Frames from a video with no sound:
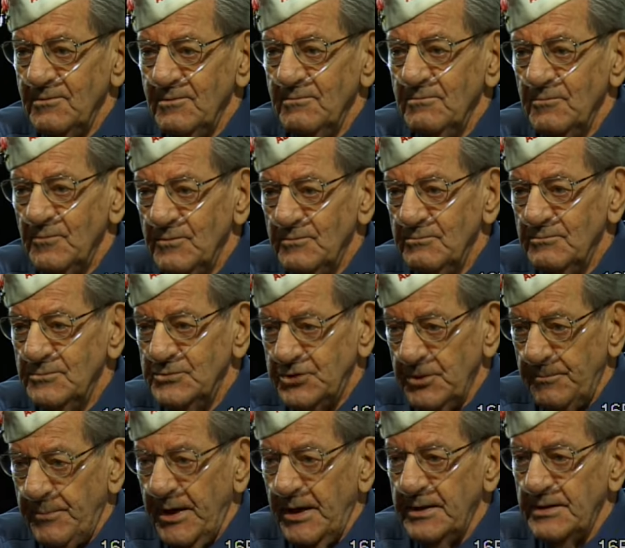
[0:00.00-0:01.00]
Japan
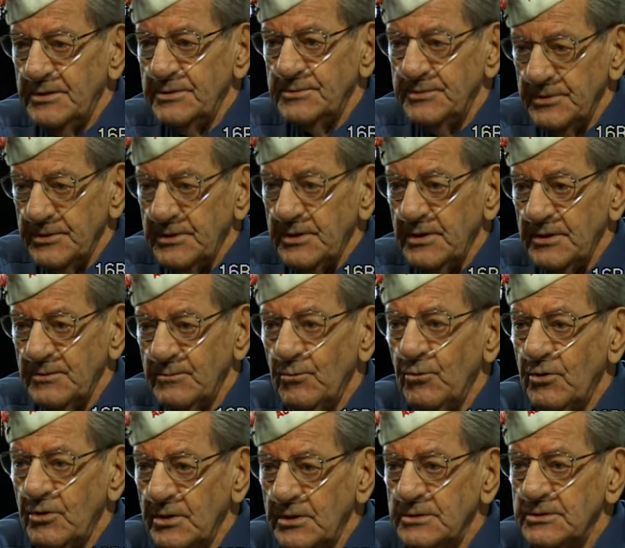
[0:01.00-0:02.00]
had declared war on us,
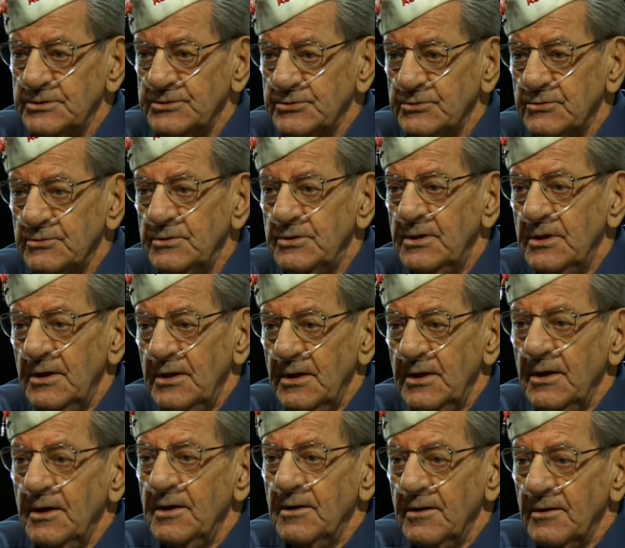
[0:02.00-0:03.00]
so
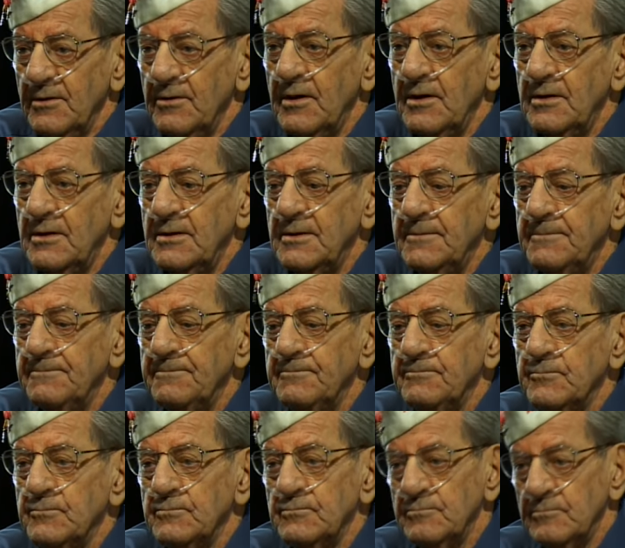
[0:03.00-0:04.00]
uh,
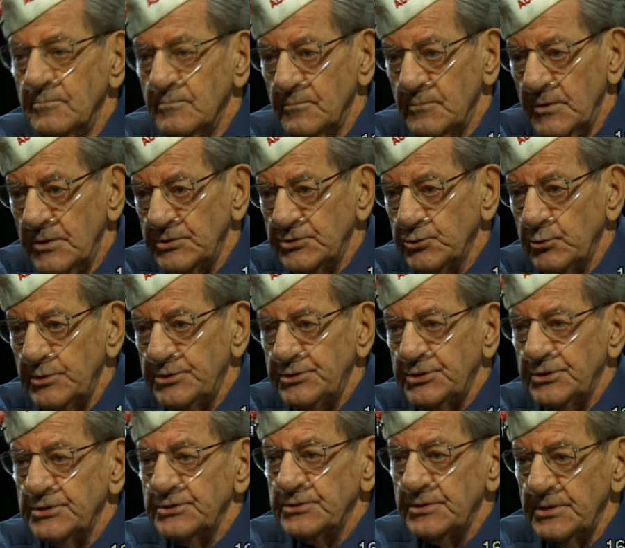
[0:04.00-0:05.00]
they switched us and they
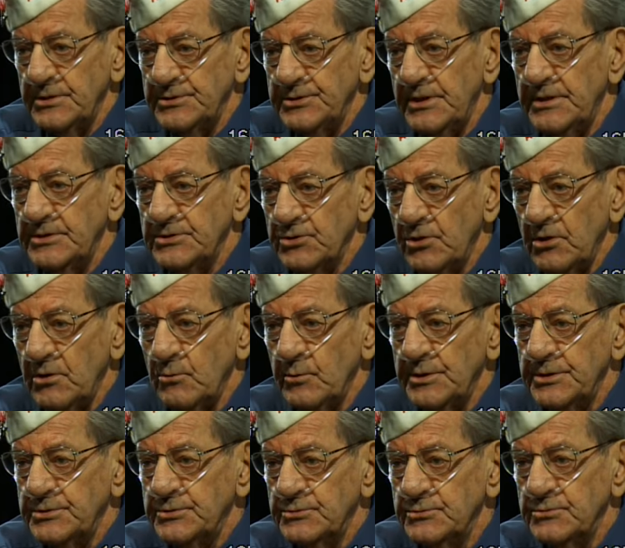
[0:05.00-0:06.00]
sent us all the way to
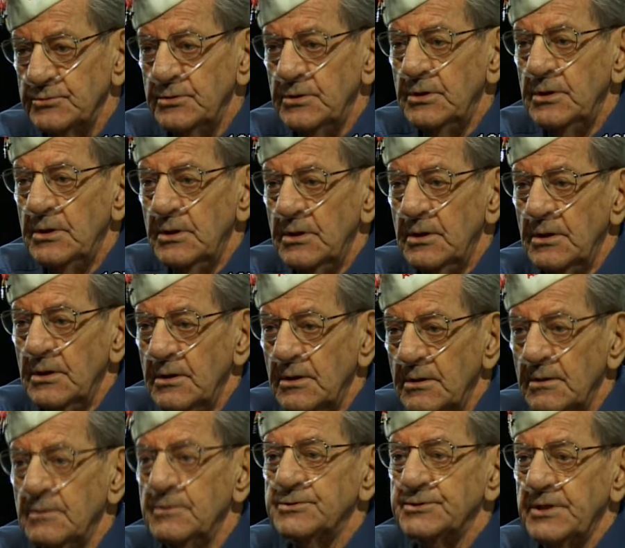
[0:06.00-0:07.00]
San
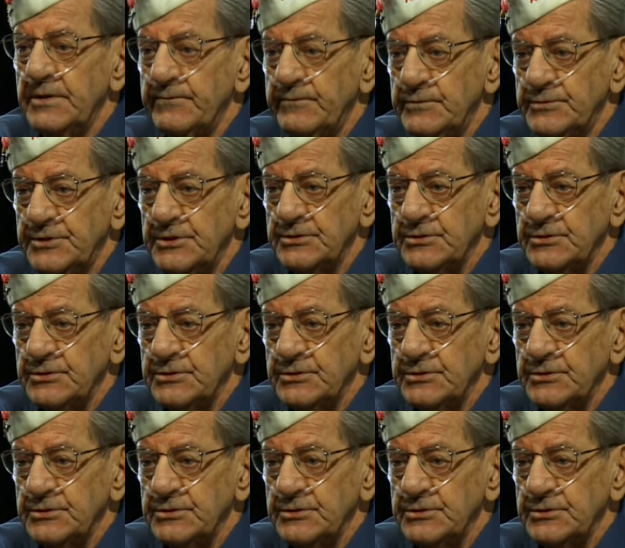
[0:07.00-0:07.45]
Francisco.